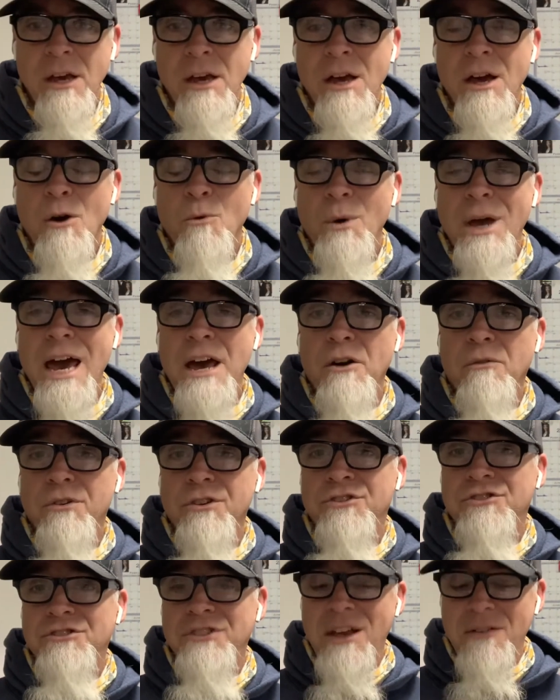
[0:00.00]
We had over
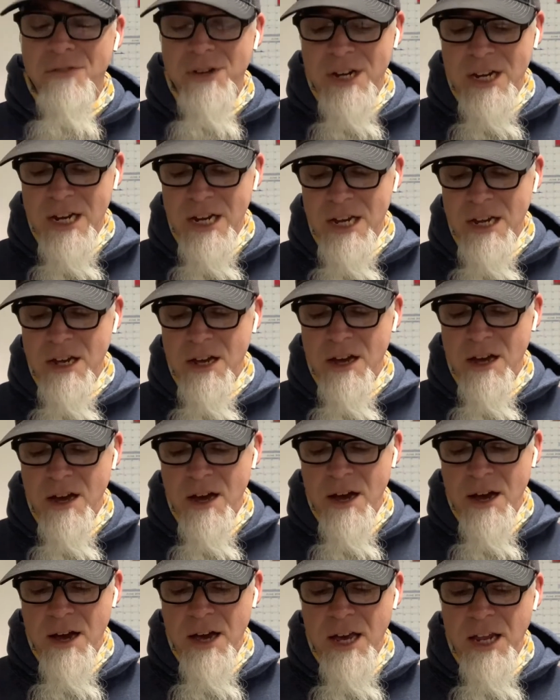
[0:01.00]
70
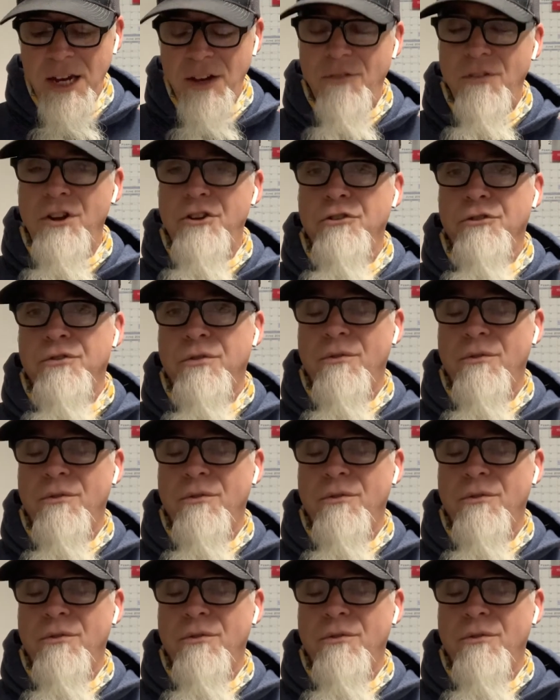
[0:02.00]
individuals